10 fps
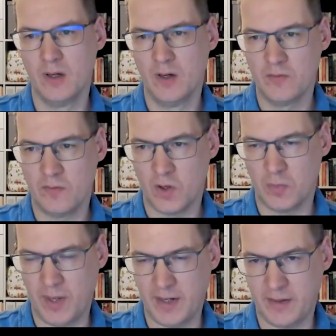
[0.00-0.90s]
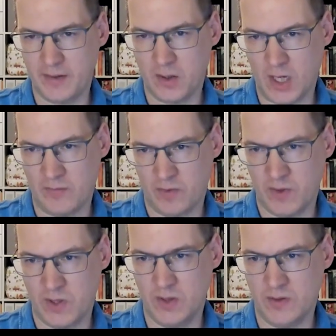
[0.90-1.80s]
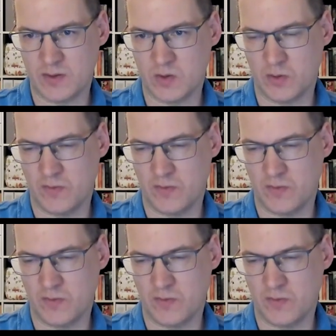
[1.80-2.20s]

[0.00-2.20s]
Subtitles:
For the backend, however, we need this sort of